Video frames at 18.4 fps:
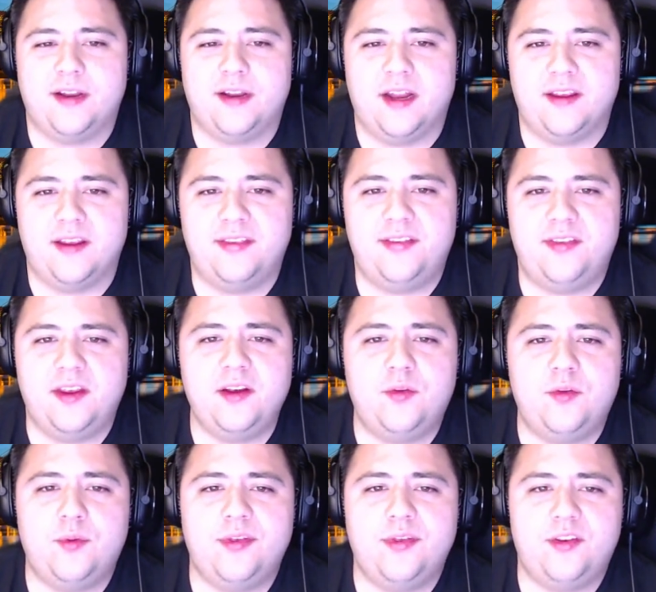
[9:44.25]
And I
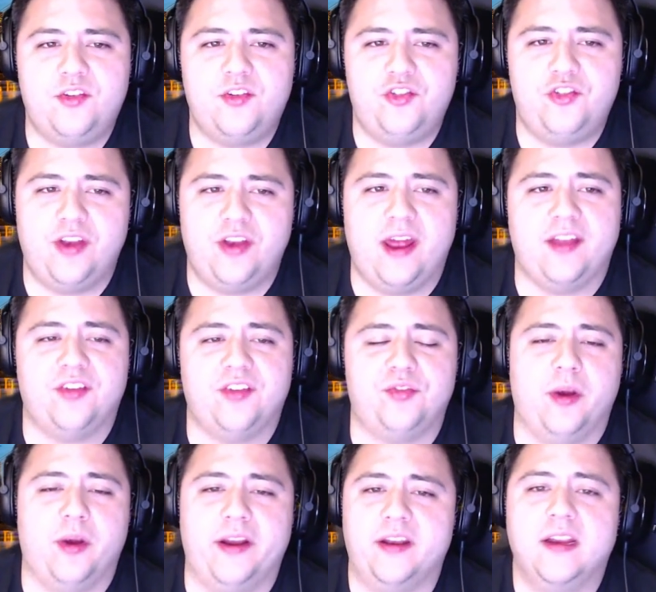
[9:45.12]
think with the
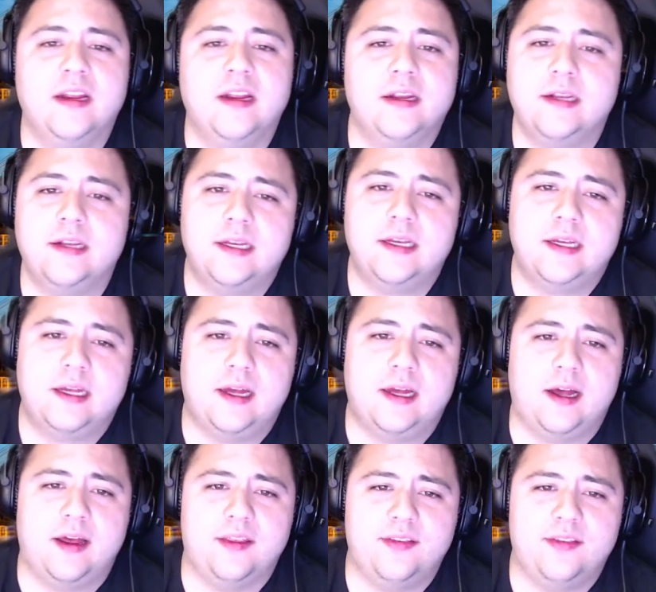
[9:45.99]
Jets, right,
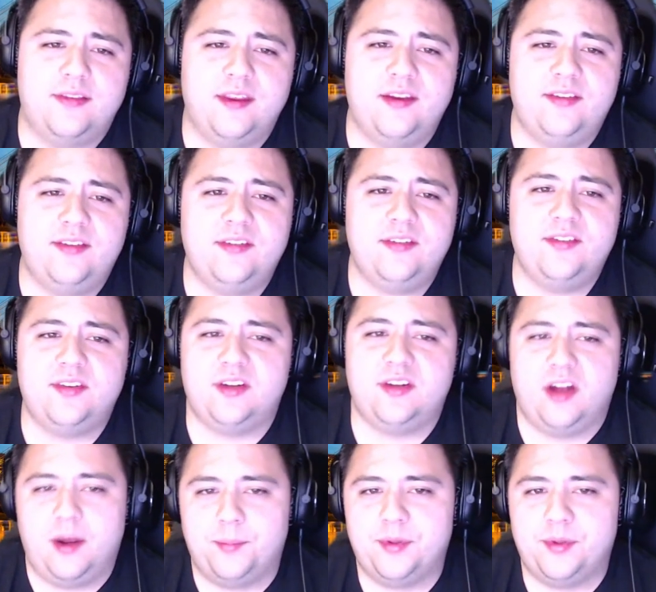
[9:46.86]
this is a
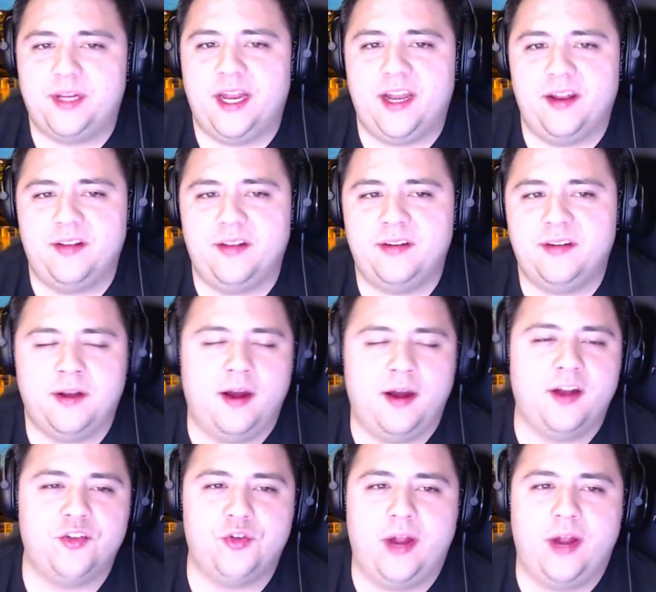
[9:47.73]
complicated
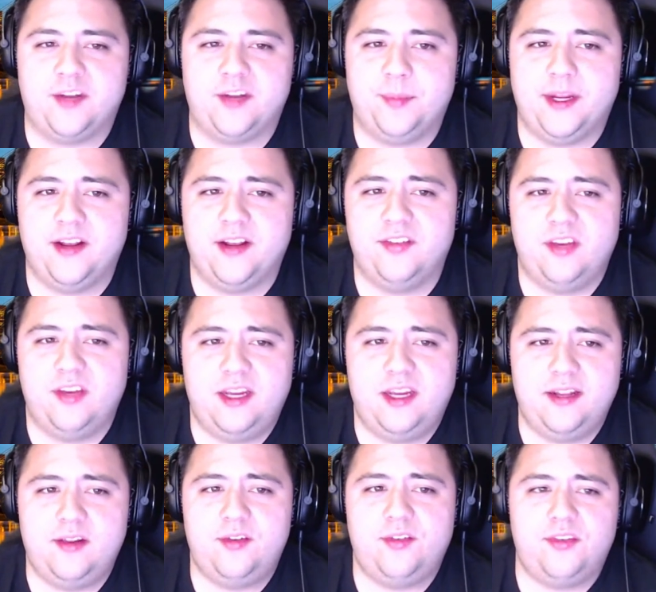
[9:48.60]
contract because
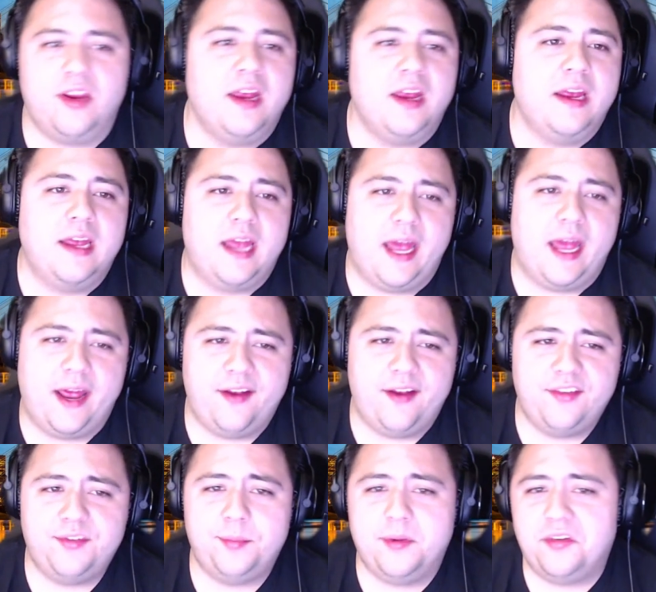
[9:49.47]
Ehlers
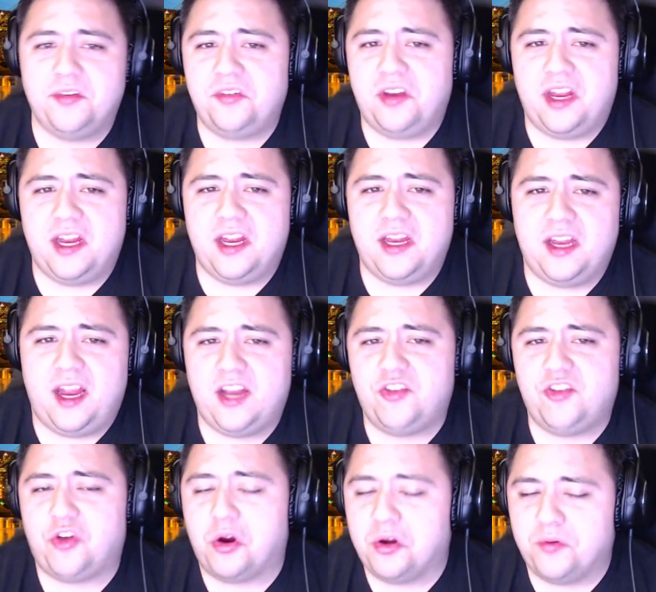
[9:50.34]
has missed
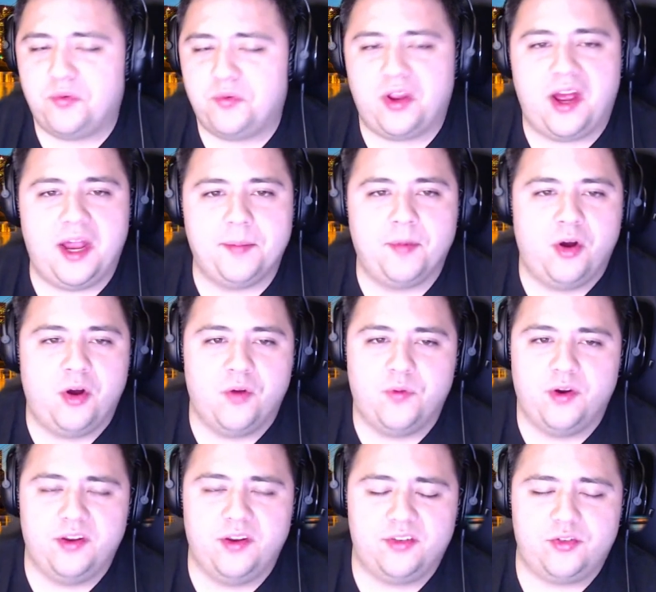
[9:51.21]
a chunk of time
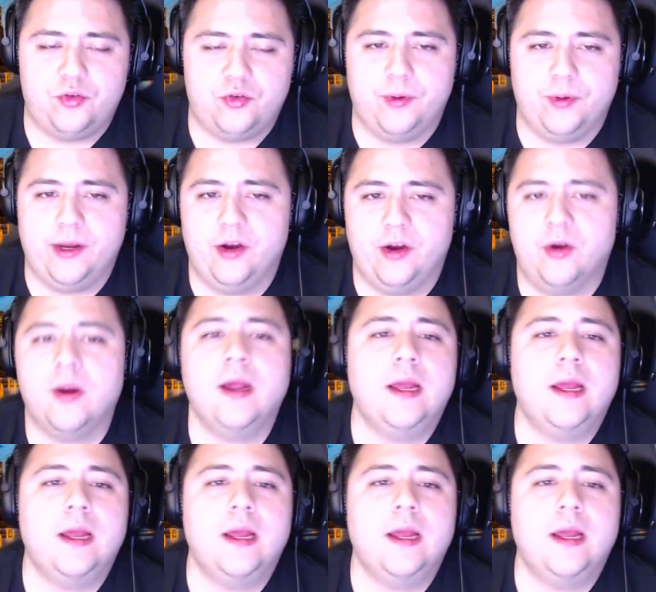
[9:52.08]
over his career.